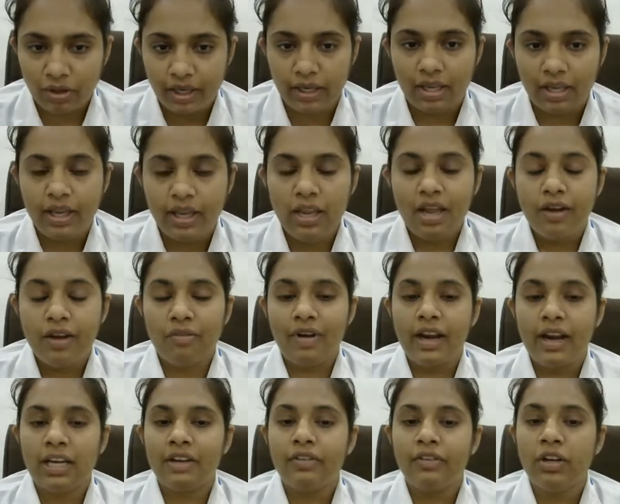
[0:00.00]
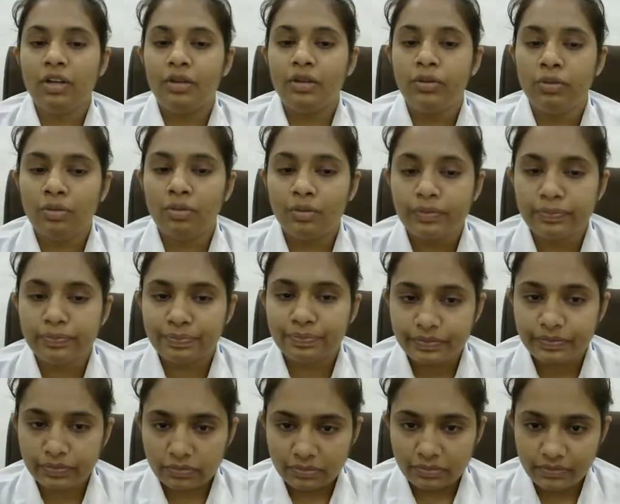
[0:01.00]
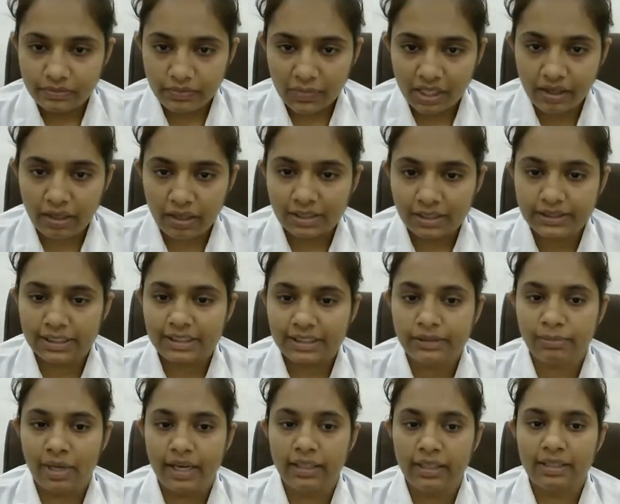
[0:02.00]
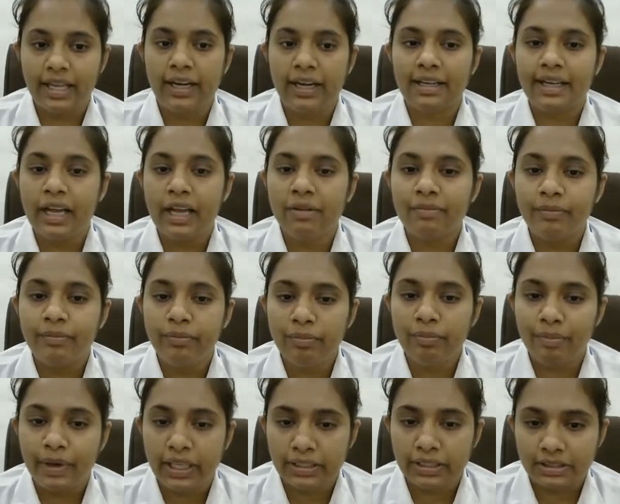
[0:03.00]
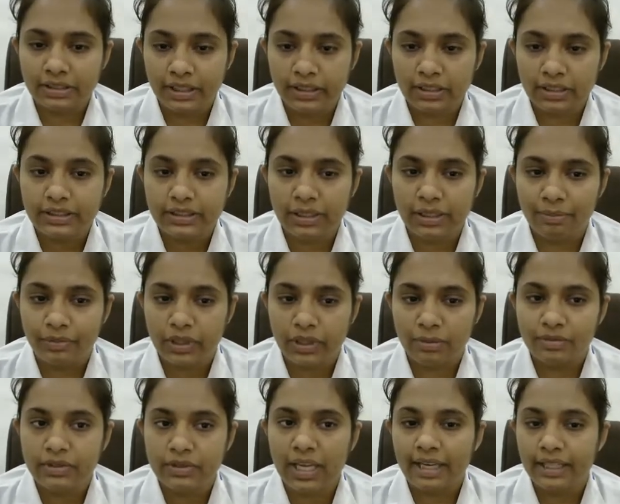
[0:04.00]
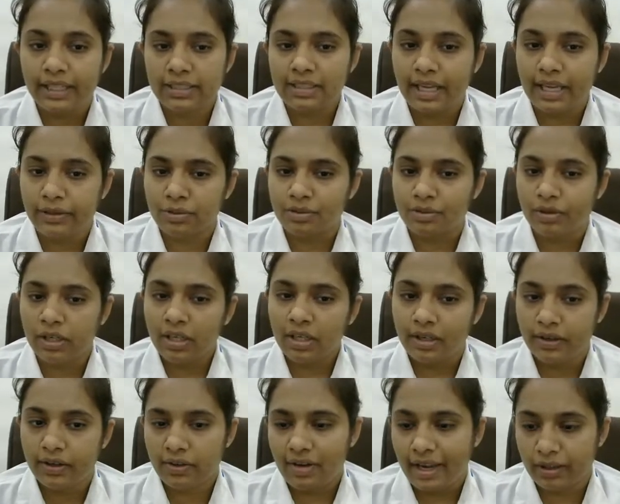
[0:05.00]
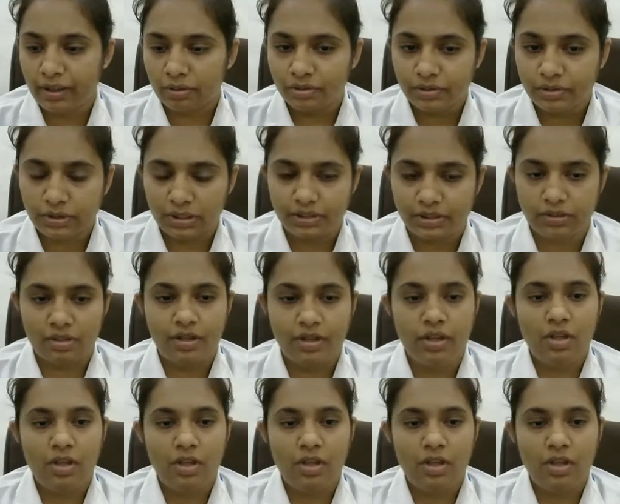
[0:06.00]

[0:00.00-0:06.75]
Okay, whenever you assessment that time present the symptoms, that is actual diagnosis.